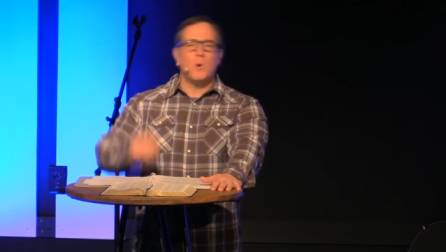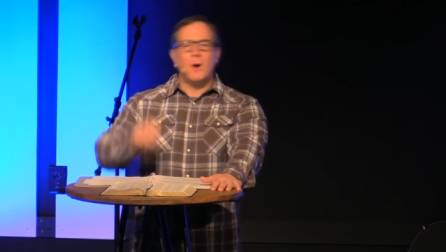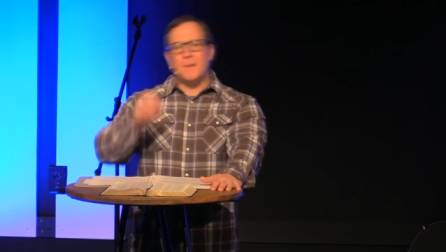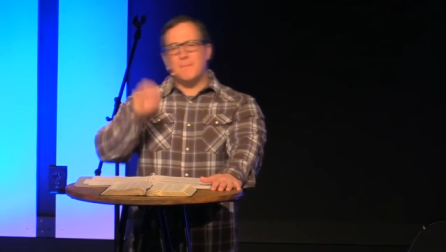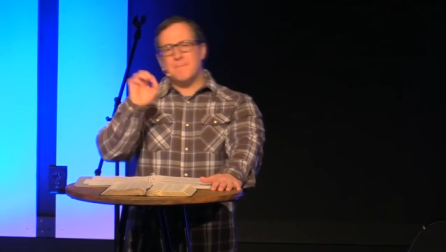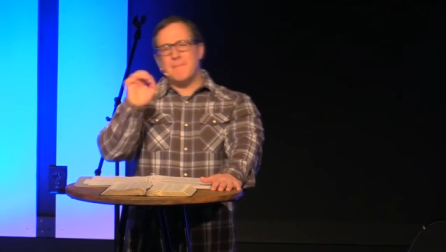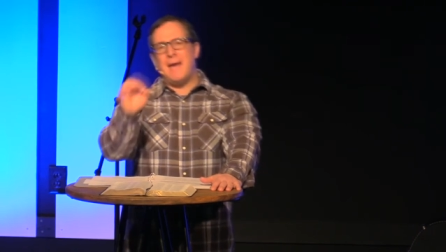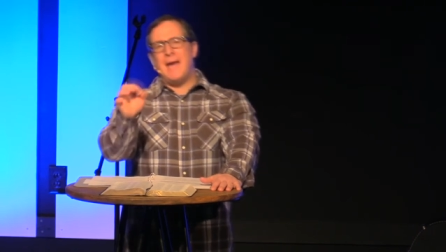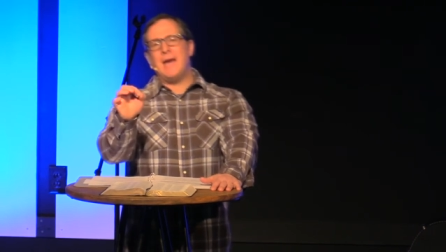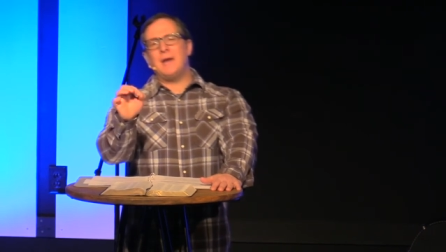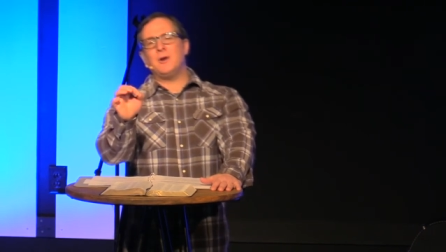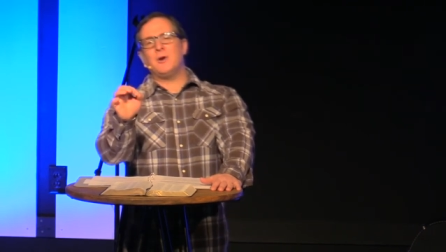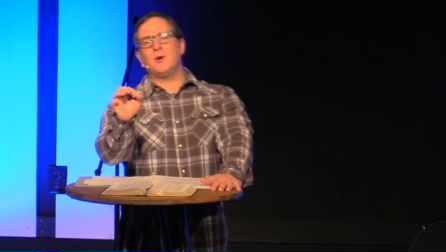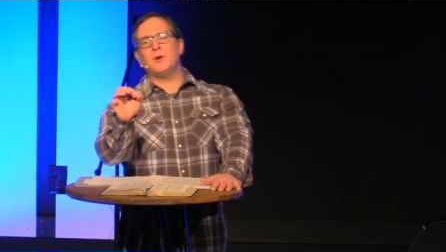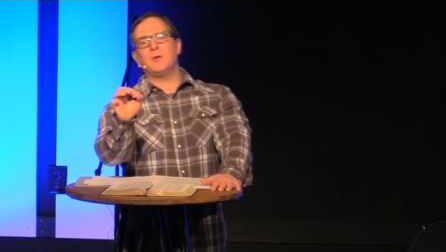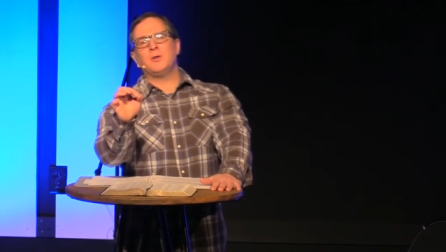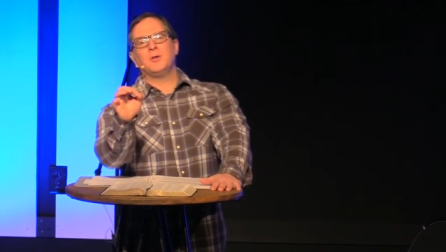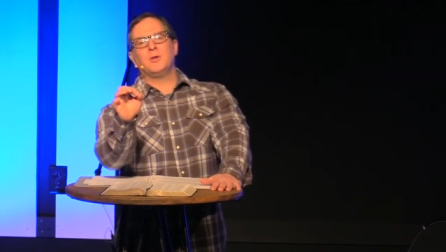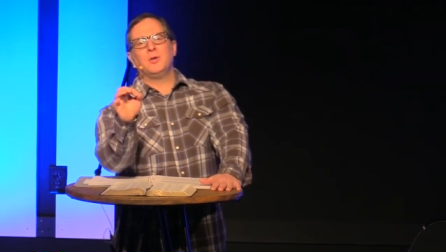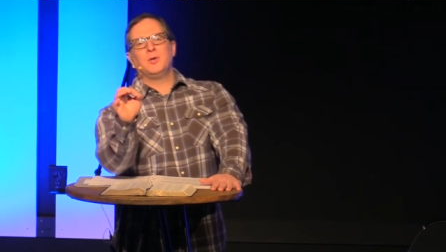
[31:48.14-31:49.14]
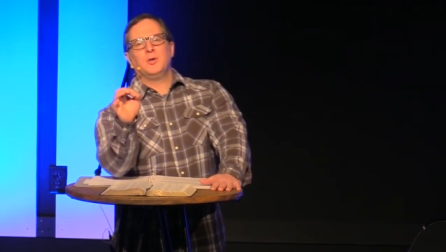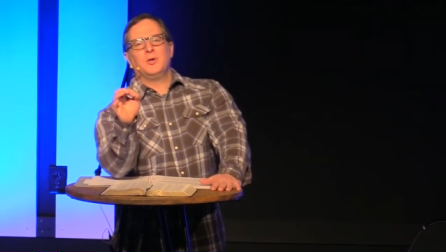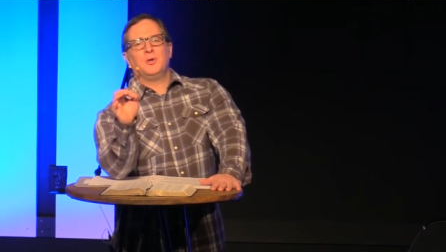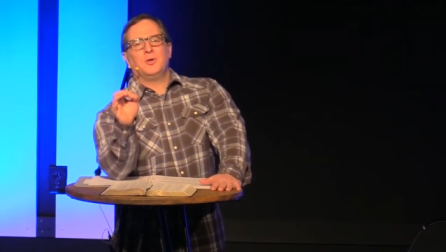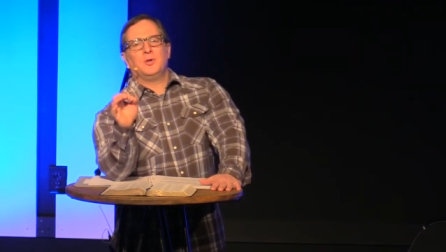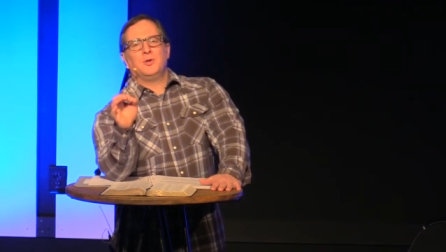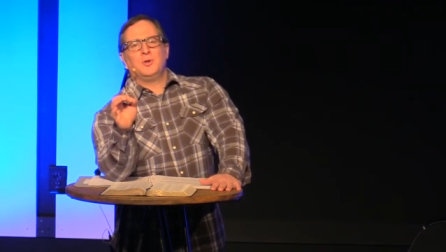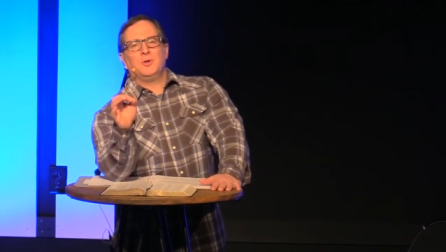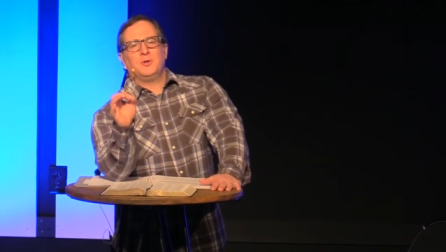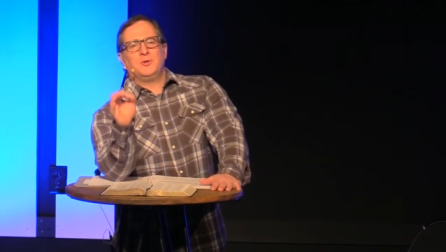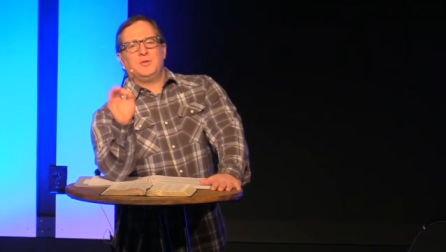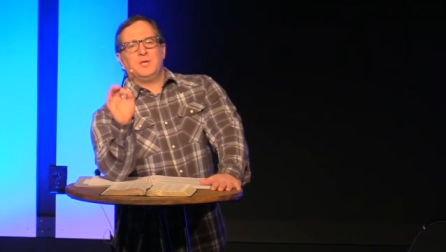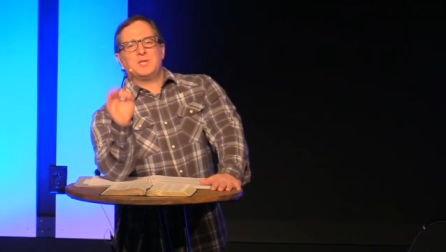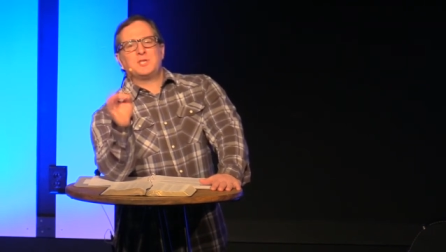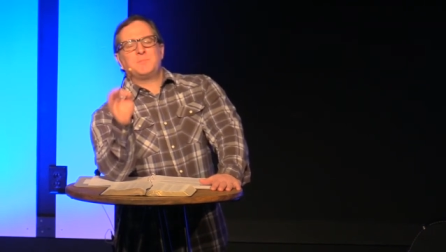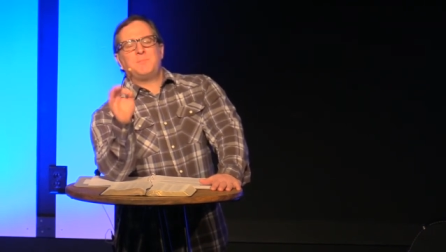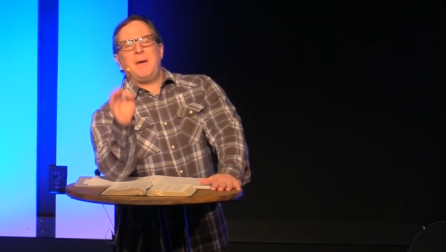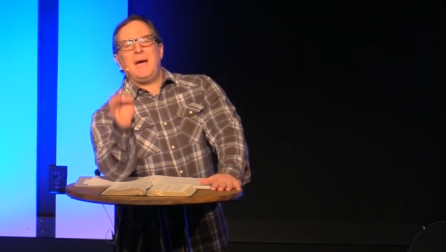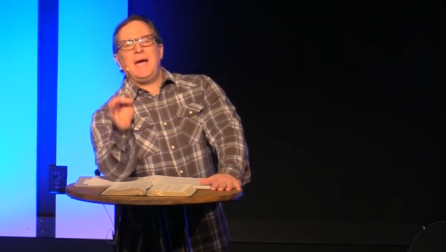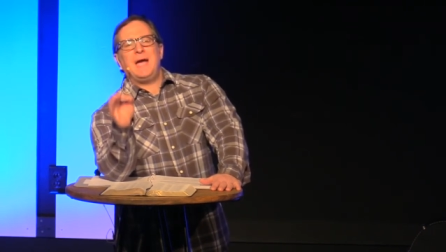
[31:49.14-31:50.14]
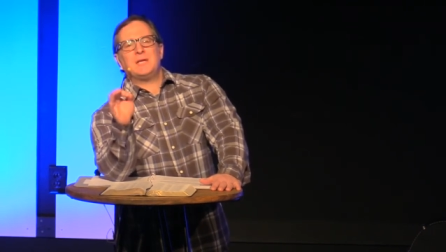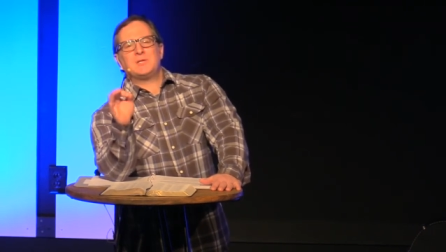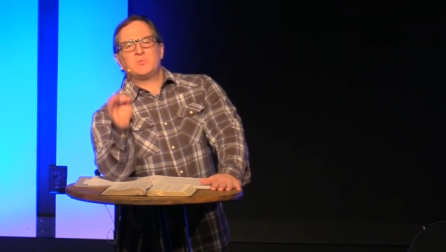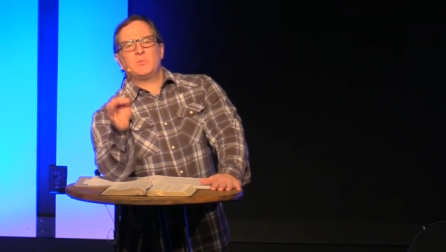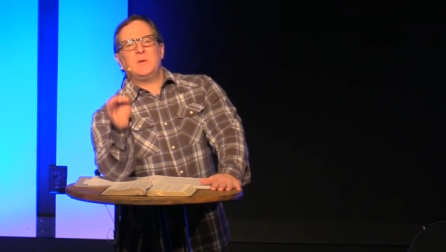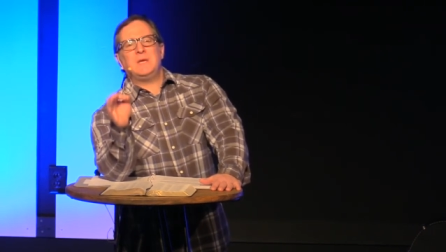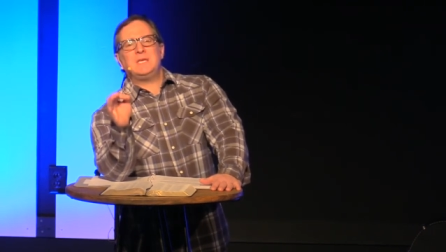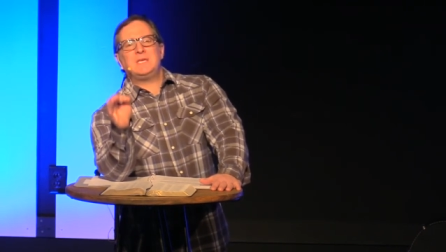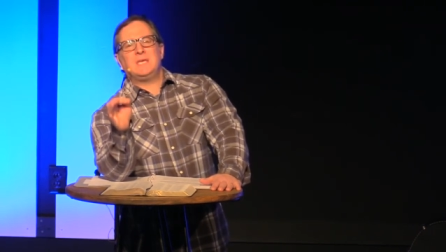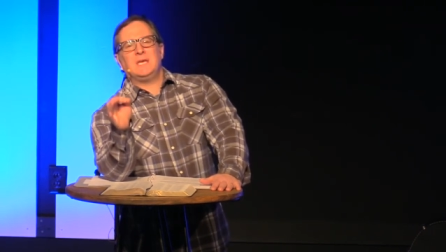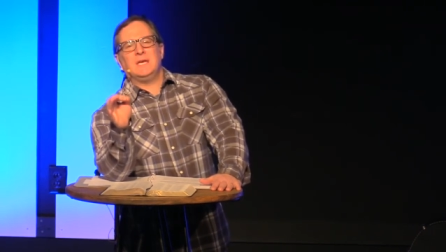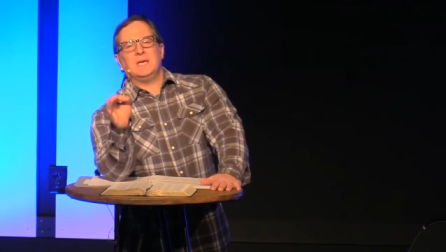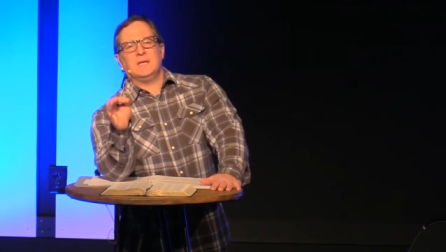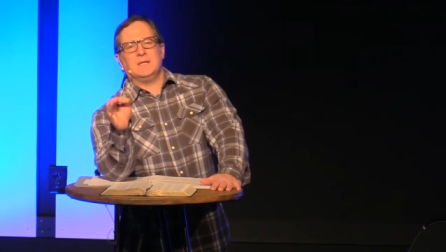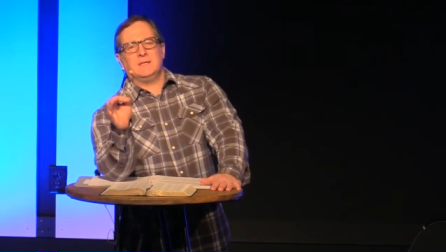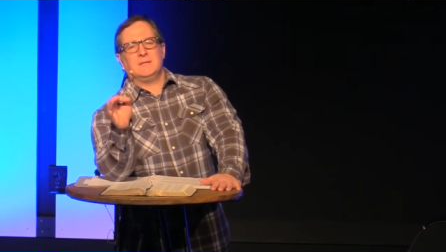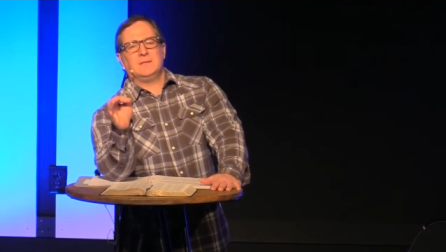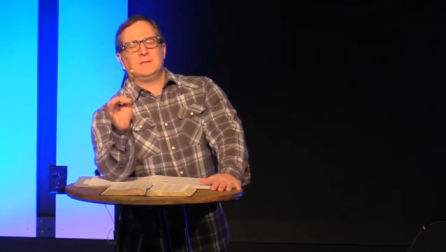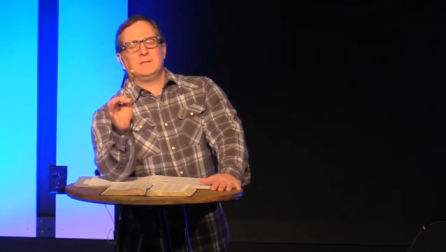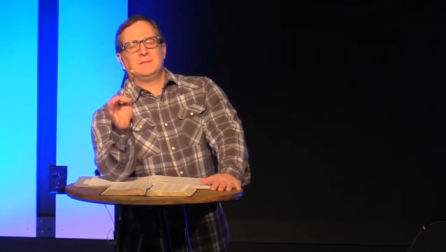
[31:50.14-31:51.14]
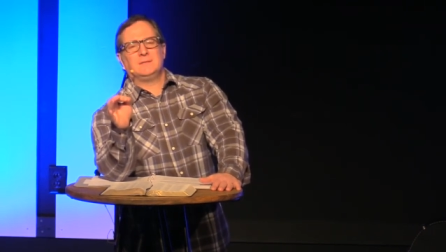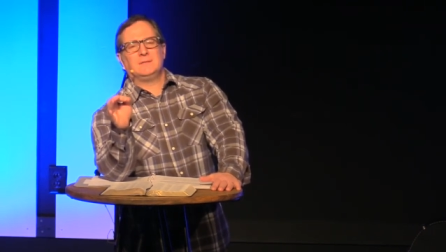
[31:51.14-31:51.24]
mattered this past weekend,